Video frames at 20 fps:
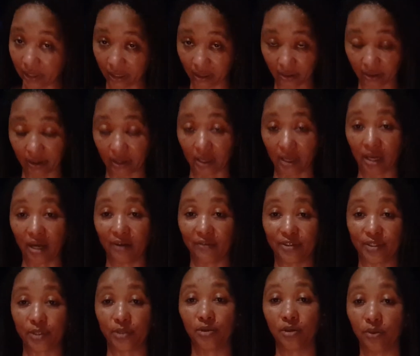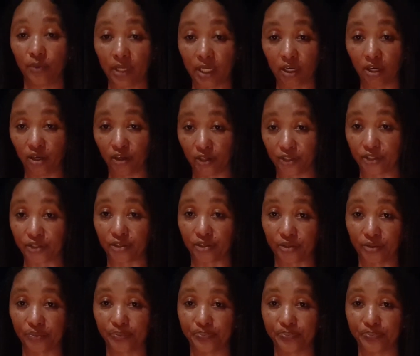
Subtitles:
gonna have to go with clutter.